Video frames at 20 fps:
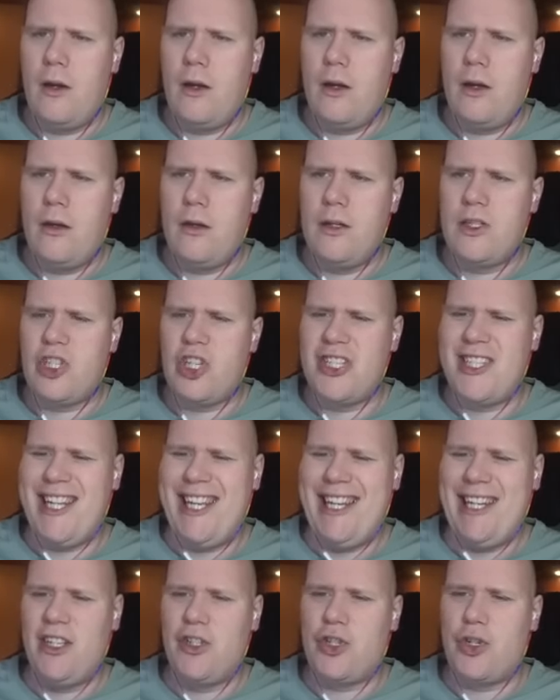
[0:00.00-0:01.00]
Let's just
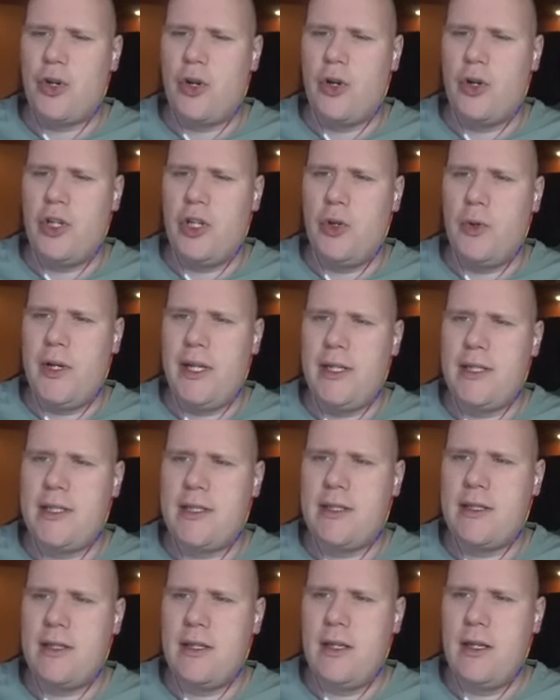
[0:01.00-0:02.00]
injure her
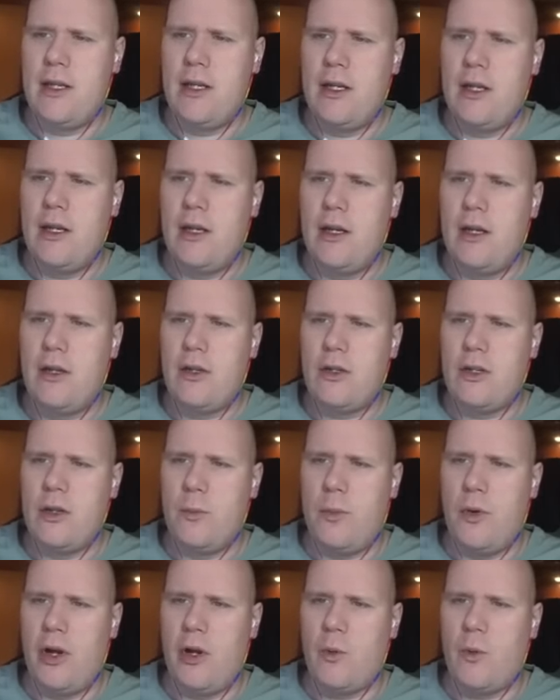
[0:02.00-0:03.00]
units to
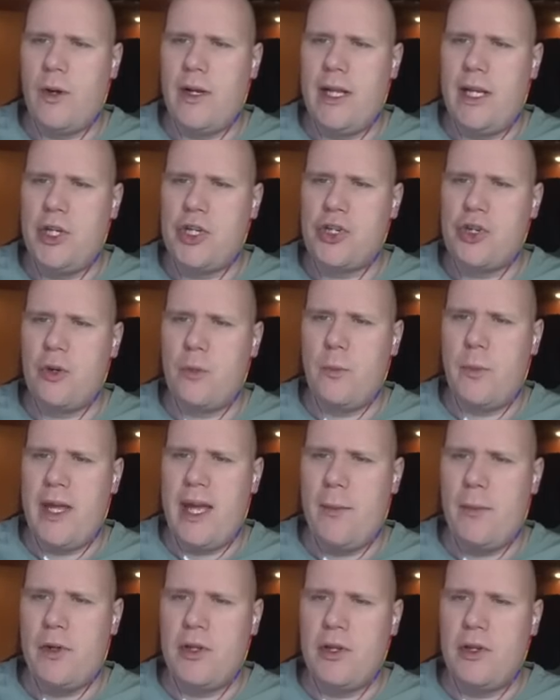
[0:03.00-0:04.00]
the point where they shouldn't be
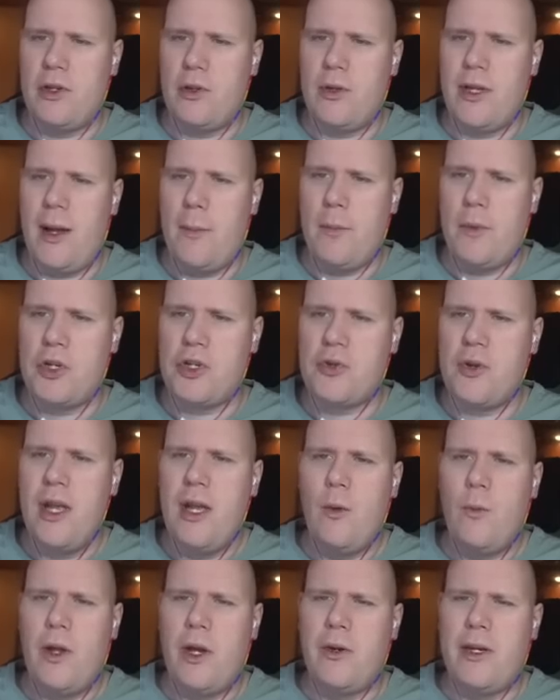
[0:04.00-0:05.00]
able to do that much.
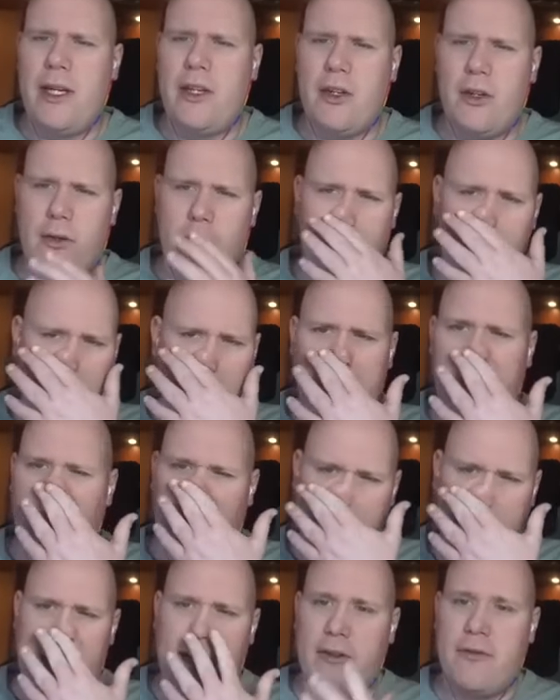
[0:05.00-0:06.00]
We don't need to target
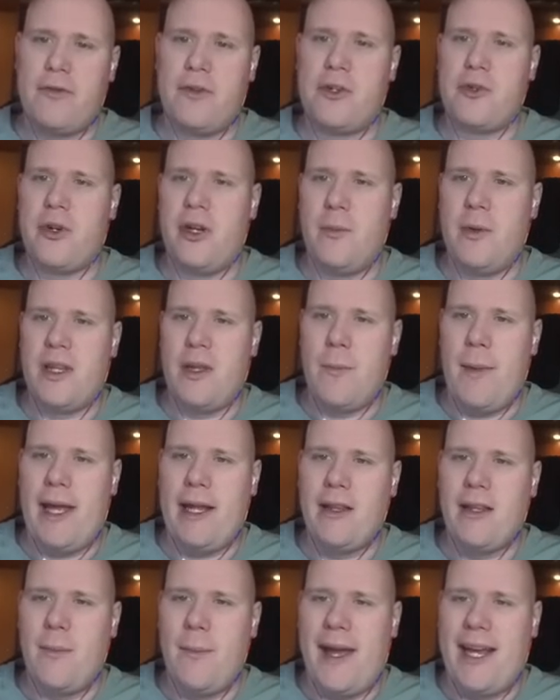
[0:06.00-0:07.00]
fire the infantry, but the
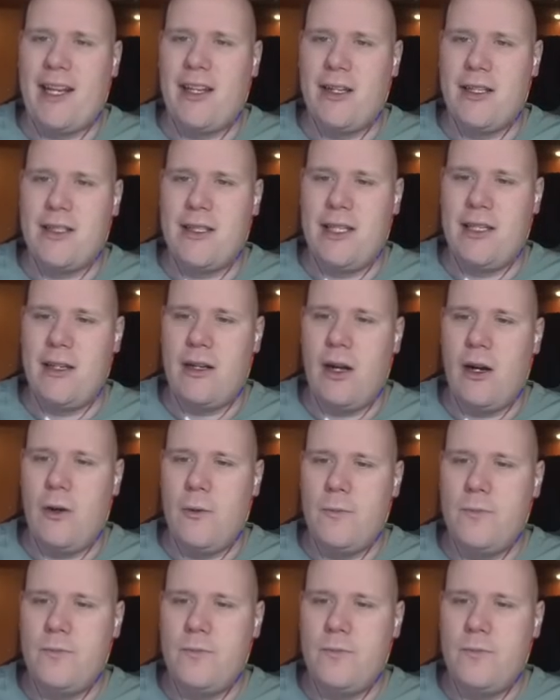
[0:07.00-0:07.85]
mech, the mech does need to go.